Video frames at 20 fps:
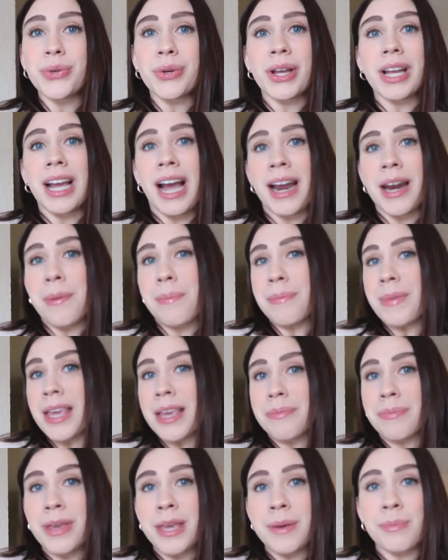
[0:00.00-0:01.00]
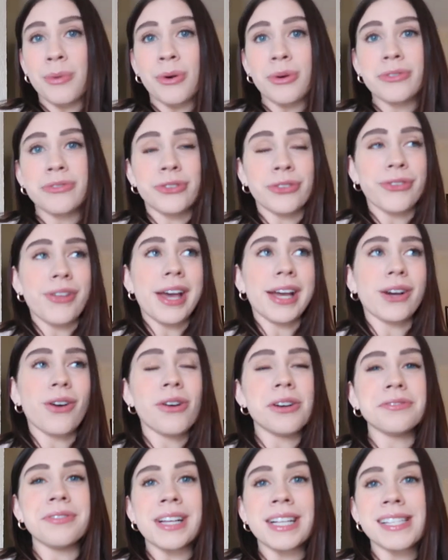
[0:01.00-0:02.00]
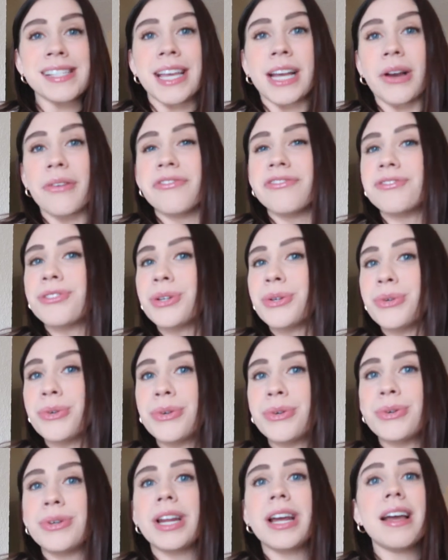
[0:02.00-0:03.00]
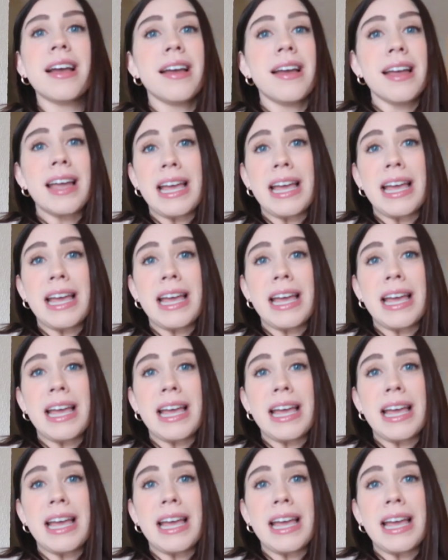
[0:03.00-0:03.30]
You can kind of meet people for like all things like food,